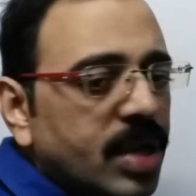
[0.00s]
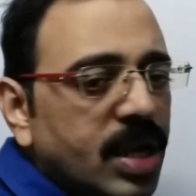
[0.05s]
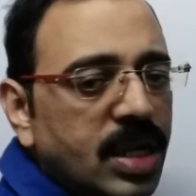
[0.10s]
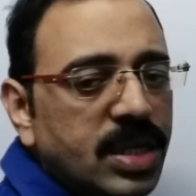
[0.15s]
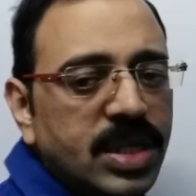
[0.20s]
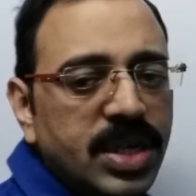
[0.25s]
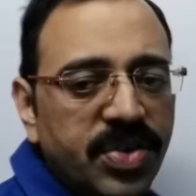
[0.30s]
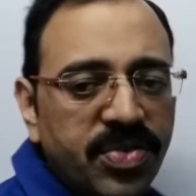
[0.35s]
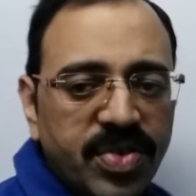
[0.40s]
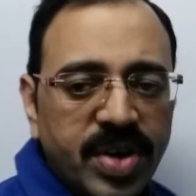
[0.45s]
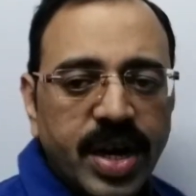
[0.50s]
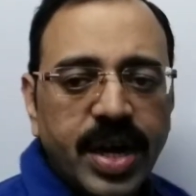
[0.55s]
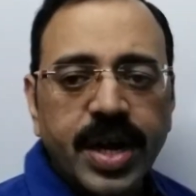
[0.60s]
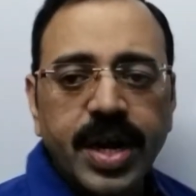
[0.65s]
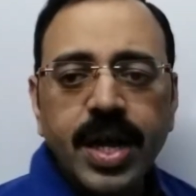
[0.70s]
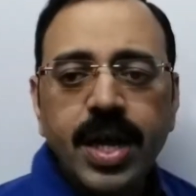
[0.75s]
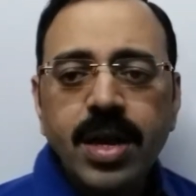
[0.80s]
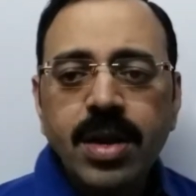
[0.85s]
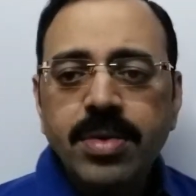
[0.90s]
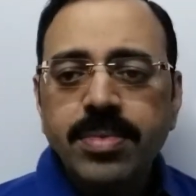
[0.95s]
is a
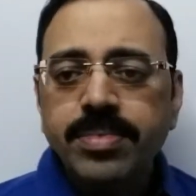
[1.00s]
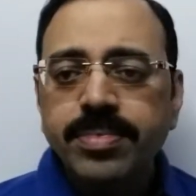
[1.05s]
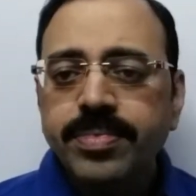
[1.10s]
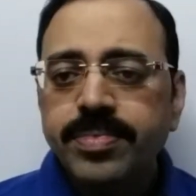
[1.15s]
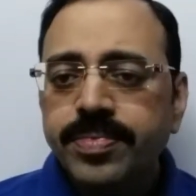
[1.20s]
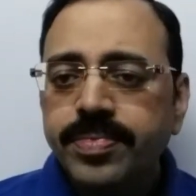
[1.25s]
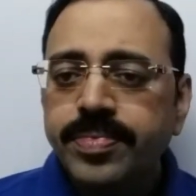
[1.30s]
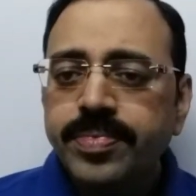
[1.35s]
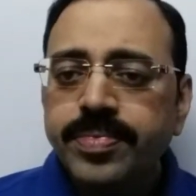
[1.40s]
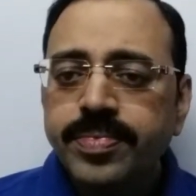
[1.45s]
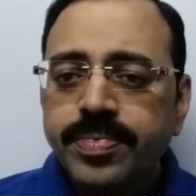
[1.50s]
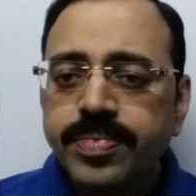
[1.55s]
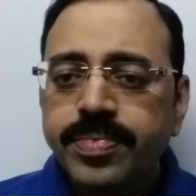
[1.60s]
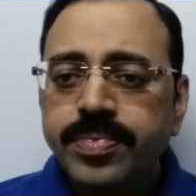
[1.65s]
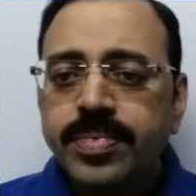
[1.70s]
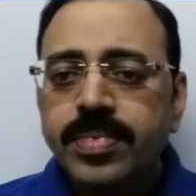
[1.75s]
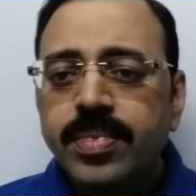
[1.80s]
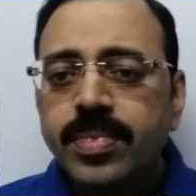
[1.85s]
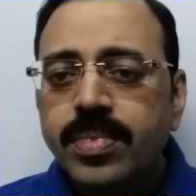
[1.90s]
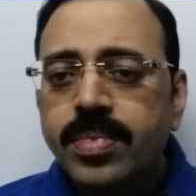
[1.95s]
trader.
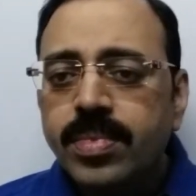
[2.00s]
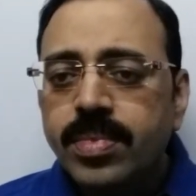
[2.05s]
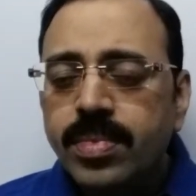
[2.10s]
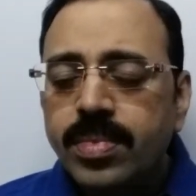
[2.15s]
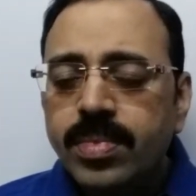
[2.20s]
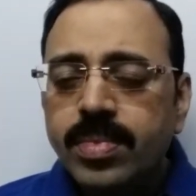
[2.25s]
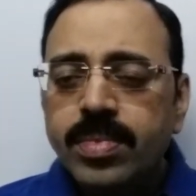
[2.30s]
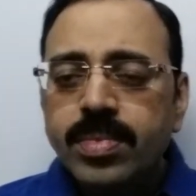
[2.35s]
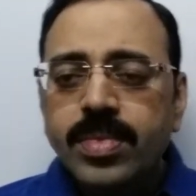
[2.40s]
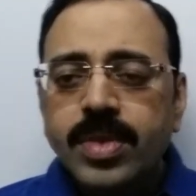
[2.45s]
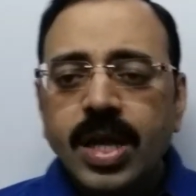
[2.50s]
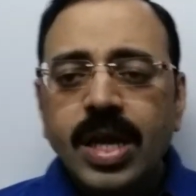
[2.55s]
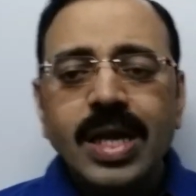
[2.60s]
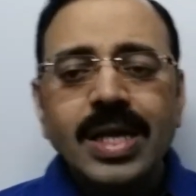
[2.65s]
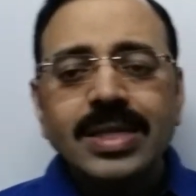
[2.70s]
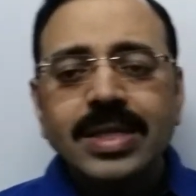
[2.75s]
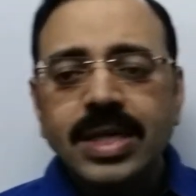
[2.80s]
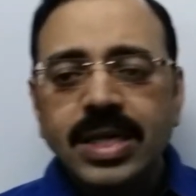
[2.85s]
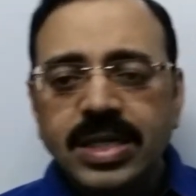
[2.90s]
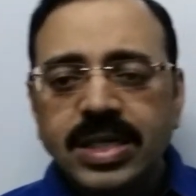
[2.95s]
He
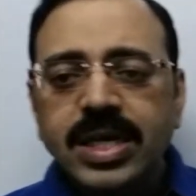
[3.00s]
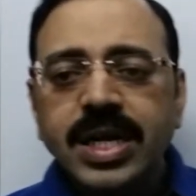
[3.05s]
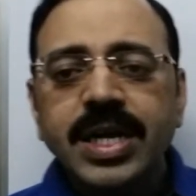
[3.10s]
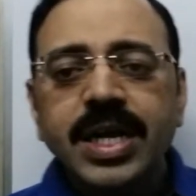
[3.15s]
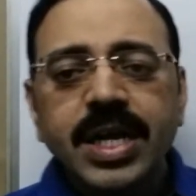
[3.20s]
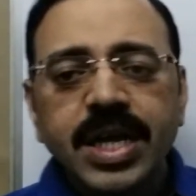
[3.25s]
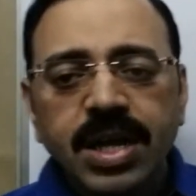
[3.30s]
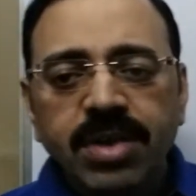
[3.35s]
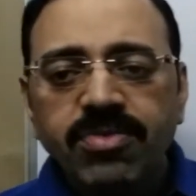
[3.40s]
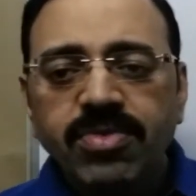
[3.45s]
is residing in